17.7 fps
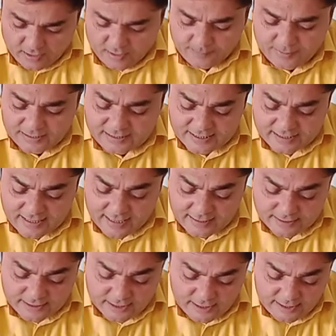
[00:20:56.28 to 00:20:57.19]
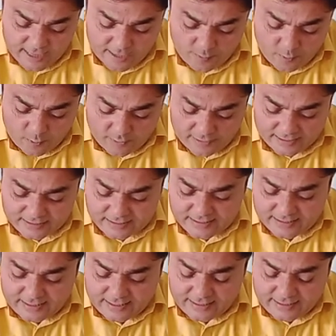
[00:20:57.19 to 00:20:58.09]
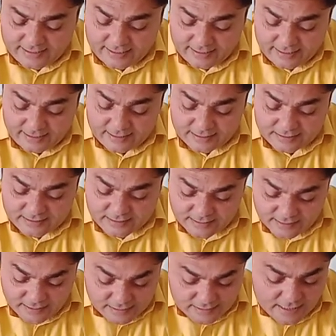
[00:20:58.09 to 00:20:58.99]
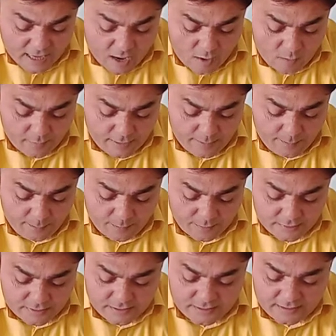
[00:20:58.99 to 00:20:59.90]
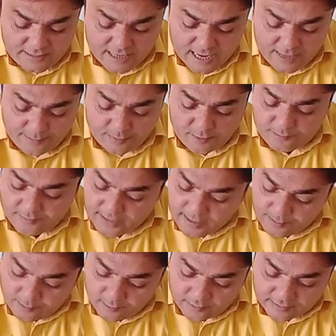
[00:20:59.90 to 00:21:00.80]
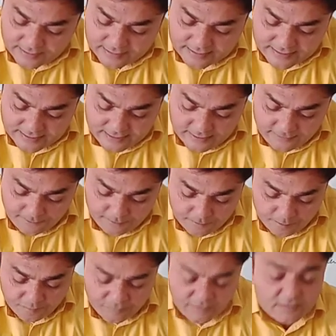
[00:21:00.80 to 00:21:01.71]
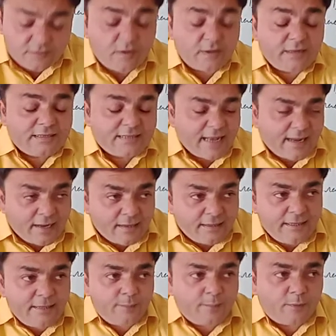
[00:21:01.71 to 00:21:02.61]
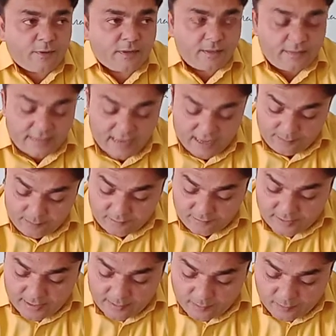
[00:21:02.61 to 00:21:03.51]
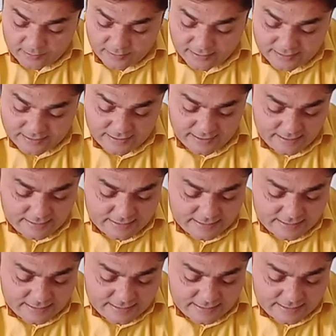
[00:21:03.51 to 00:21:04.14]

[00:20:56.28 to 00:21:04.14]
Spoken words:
Presidential democracy in this sound important type of democracy, second important type of democracy. In